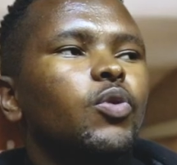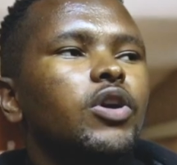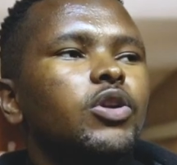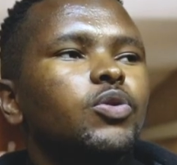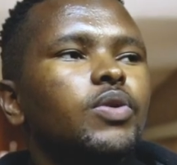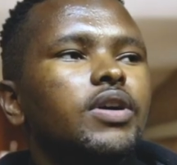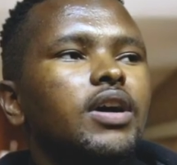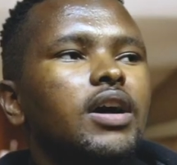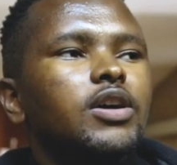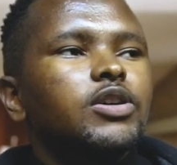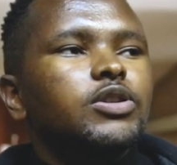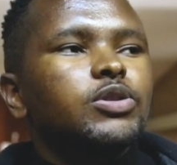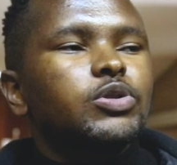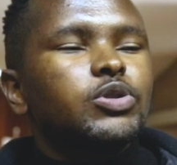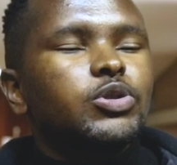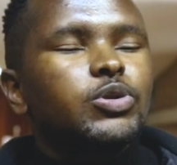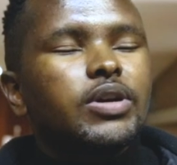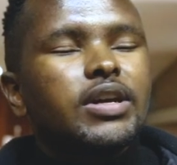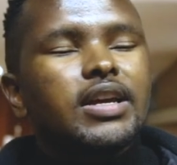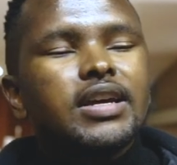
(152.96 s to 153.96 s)
When we are
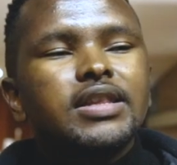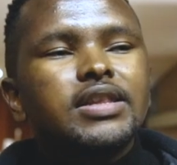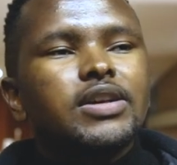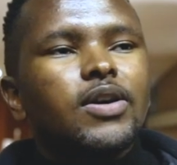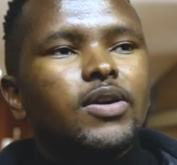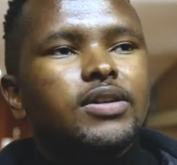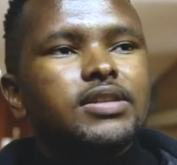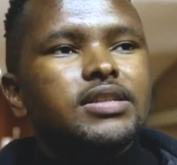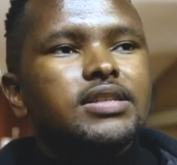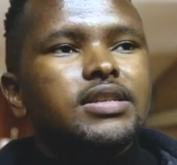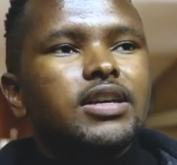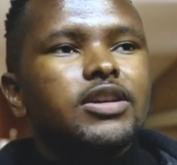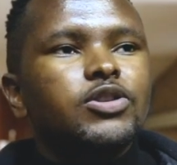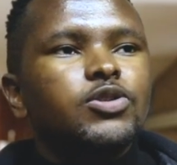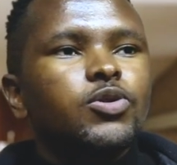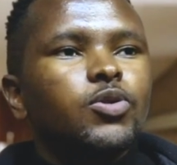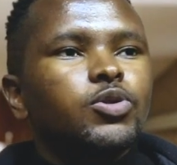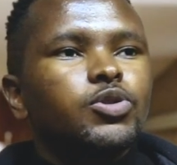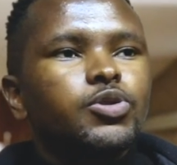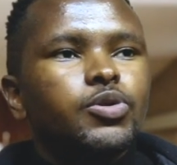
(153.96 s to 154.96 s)
together on
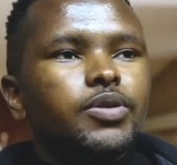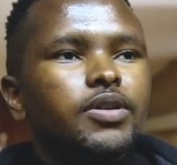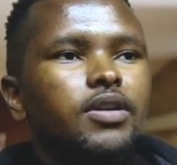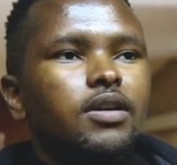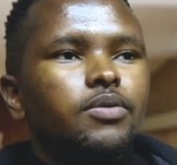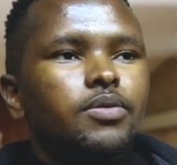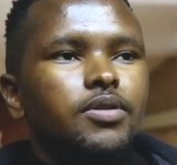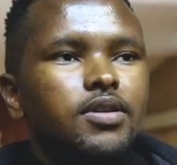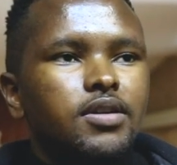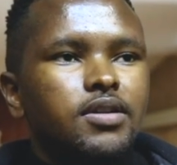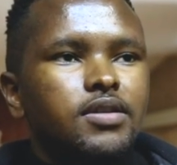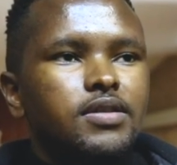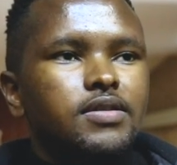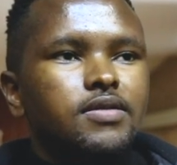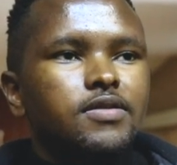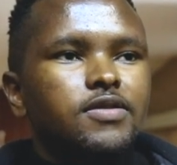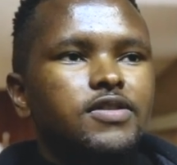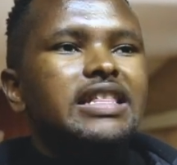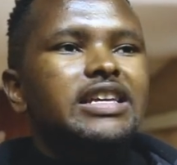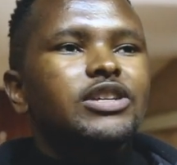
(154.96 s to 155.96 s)
stage or during our
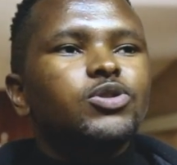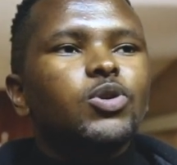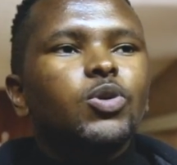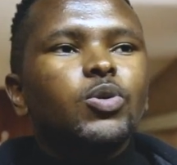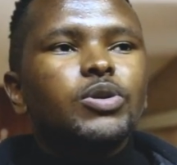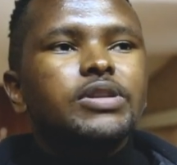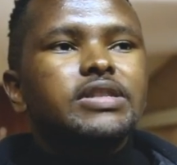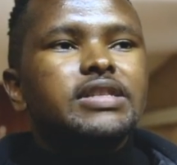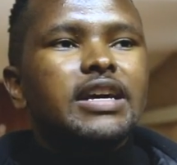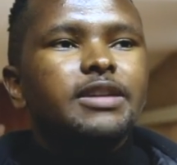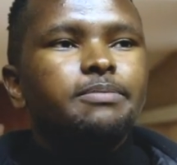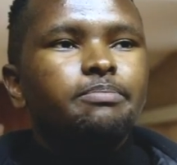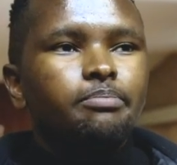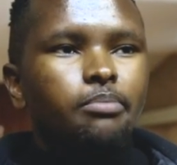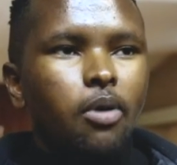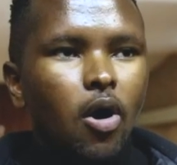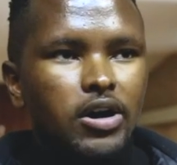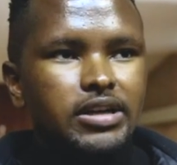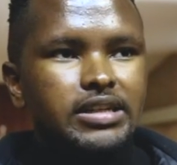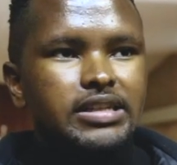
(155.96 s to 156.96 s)
rehearsals, there's always
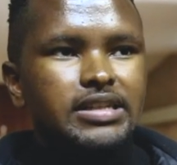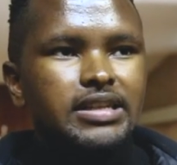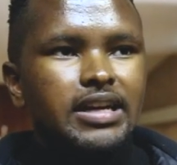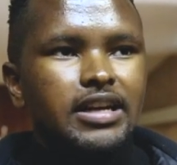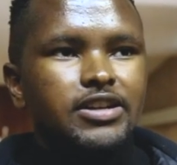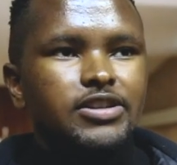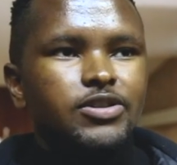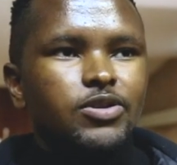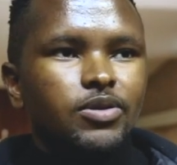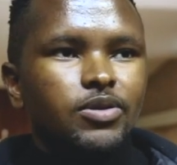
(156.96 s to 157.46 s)
that bond that is